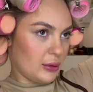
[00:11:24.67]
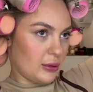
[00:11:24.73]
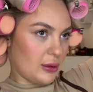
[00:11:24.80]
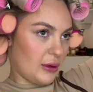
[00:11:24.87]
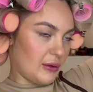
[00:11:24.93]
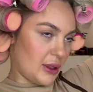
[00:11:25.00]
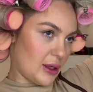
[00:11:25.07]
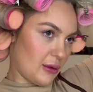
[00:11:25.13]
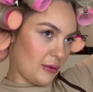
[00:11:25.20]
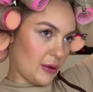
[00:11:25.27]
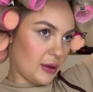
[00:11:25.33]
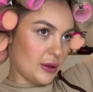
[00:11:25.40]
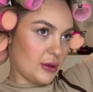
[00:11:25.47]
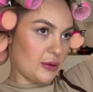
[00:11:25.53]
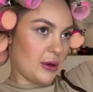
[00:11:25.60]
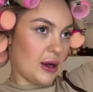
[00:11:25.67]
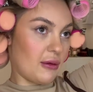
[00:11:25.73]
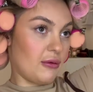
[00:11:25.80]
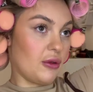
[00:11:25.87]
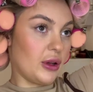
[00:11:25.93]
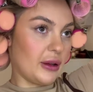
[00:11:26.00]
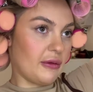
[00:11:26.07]
I've done it wrong. So I
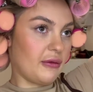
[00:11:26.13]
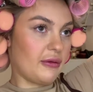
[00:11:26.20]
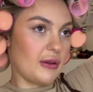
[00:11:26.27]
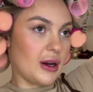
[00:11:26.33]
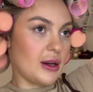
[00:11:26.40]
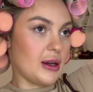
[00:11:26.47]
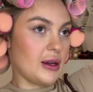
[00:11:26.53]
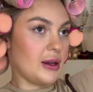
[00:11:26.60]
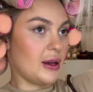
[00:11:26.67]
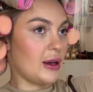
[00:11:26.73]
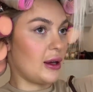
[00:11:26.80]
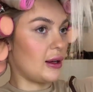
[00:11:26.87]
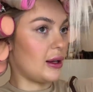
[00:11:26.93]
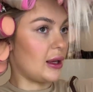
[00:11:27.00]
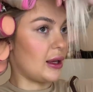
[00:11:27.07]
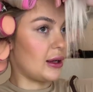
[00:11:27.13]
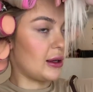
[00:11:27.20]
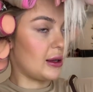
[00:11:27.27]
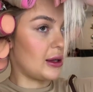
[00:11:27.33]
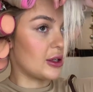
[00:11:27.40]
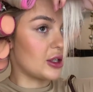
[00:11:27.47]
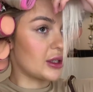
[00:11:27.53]
roll it front, and then
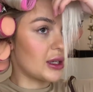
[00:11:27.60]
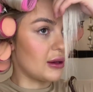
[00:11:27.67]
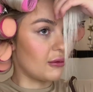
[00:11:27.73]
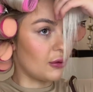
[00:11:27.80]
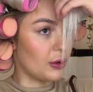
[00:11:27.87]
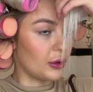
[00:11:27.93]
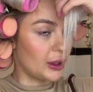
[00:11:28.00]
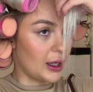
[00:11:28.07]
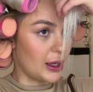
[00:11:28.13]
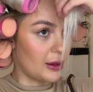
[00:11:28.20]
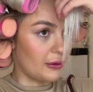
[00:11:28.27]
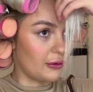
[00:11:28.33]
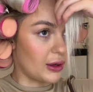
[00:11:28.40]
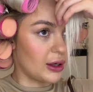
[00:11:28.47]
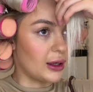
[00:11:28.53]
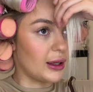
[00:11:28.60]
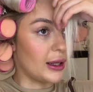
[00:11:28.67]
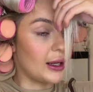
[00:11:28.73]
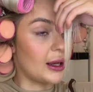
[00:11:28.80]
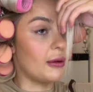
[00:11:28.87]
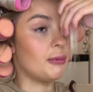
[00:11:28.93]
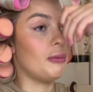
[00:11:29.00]
I just keep rolling it at the front, and
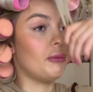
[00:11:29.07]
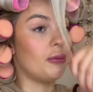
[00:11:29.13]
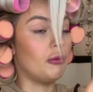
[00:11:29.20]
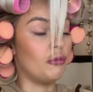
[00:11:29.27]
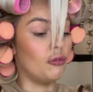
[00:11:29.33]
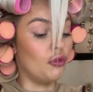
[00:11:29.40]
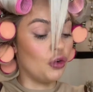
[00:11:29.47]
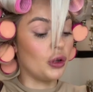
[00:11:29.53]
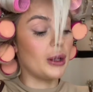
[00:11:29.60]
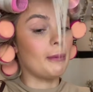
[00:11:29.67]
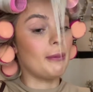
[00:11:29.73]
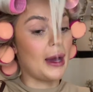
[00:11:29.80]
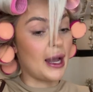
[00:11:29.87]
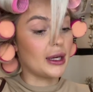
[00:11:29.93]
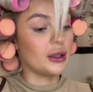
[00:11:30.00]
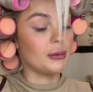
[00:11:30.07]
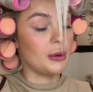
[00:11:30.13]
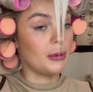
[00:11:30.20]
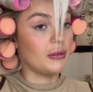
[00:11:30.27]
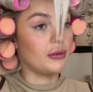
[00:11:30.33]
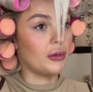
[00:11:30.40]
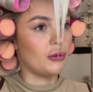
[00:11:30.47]
then I roll it back the way
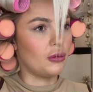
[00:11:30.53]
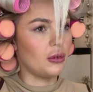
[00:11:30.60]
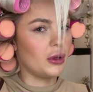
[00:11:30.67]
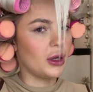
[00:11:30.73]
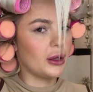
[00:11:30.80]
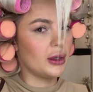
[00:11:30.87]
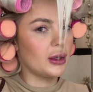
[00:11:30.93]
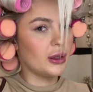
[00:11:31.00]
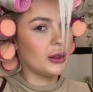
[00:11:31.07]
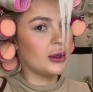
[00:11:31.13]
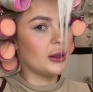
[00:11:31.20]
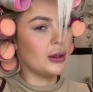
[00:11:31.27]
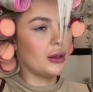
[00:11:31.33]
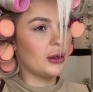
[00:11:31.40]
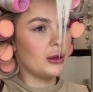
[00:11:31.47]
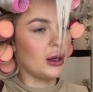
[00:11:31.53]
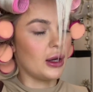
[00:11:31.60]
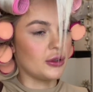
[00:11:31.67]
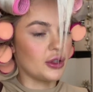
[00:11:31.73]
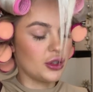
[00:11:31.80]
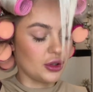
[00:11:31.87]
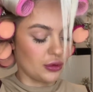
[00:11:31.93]
with the roller. I'll
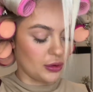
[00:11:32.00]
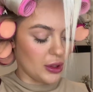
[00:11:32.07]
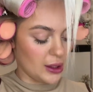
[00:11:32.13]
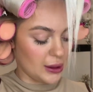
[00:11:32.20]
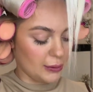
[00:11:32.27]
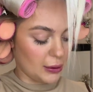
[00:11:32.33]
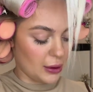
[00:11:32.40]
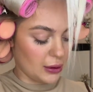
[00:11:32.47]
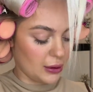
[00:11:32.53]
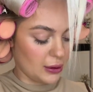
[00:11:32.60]
just show you this bit.